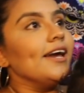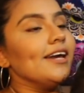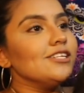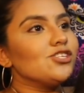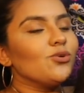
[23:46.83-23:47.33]

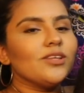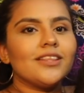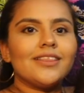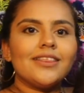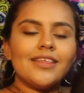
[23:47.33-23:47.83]
And
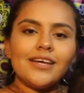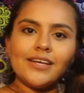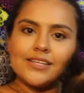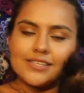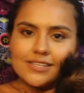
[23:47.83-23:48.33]
so
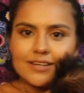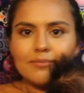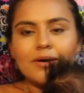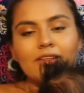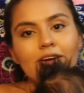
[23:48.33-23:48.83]
this
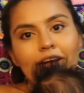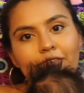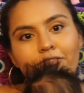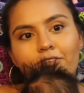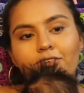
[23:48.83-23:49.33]
mother
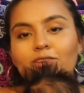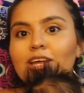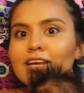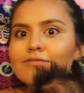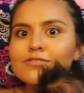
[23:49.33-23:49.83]
effer
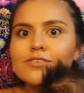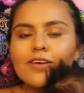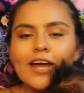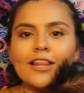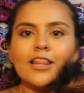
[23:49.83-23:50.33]
leaves
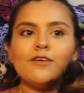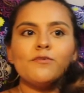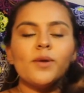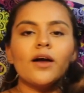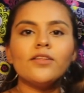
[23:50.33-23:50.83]
and
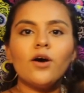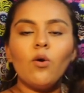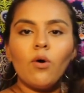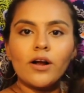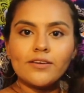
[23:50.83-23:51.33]
leaves me on the
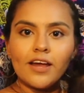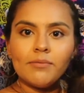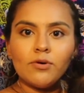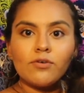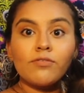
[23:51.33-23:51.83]
OR
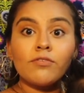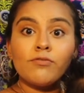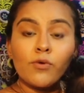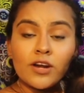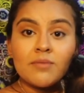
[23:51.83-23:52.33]
table for
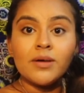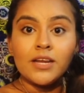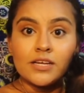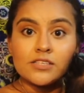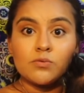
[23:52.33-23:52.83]
40
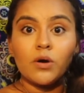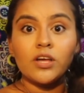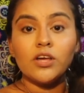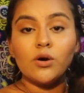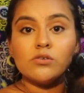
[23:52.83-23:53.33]
minutes while
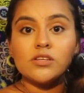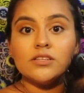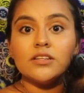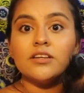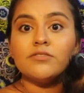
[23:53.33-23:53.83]
he goes
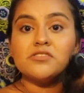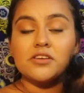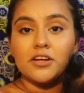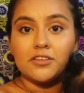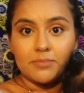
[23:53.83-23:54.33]
and delivers
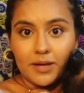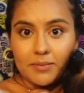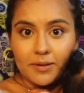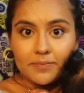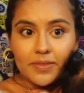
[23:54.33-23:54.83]
another
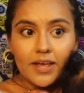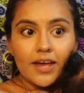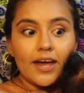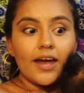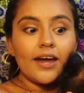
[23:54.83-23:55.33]
baby.
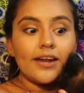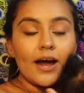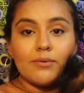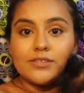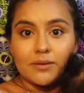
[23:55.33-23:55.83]
And
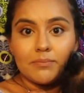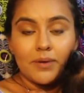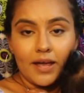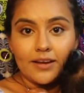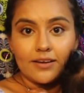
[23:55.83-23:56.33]
I was in
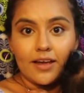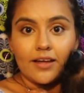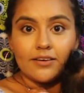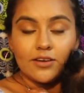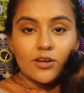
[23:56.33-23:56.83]
pain
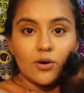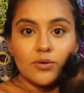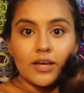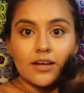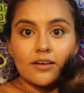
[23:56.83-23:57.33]
again, you know,
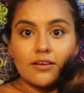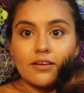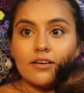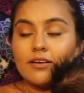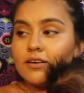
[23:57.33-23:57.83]
like,
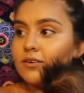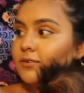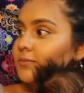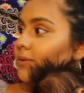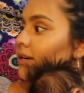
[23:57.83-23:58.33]

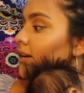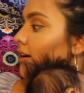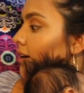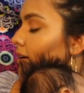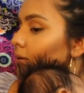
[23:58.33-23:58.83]
oh my
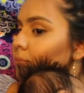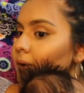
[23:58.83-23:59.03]
God.